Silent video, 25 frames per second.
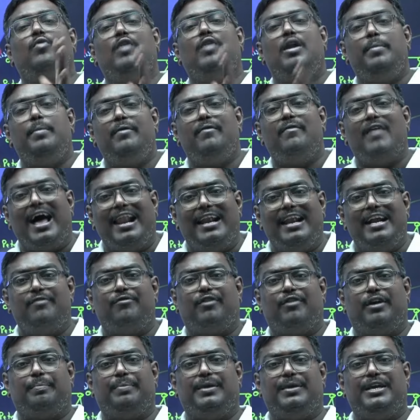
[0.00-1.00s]
be valid for
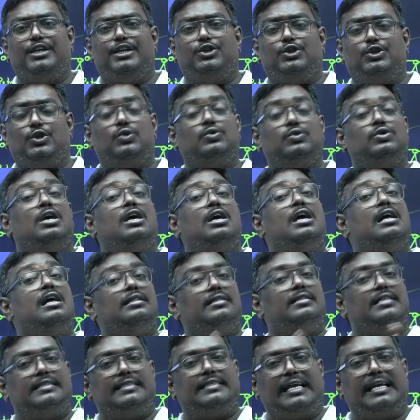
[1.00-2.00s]
PSUs. The
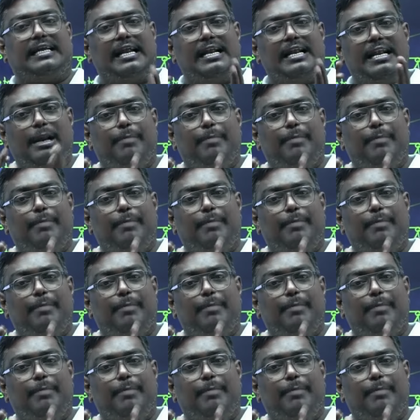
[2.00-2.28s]
secondary